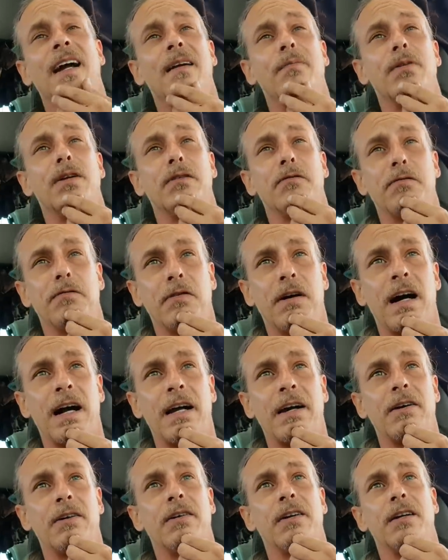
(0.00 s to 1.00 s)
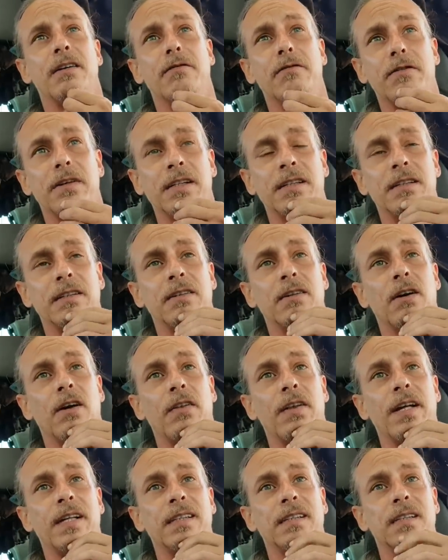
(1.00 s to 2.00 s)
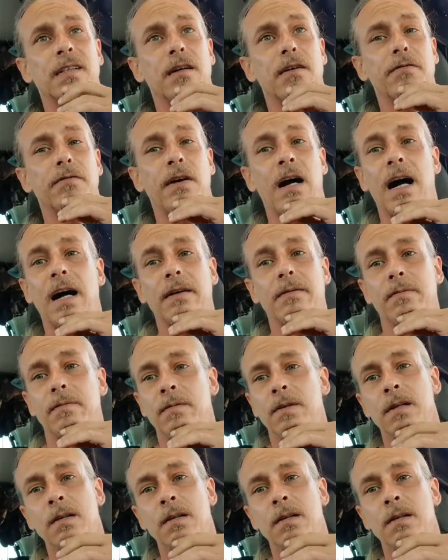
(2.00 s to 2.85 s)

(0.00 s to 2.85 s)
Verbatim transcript: been fired and evicted and all that stuff i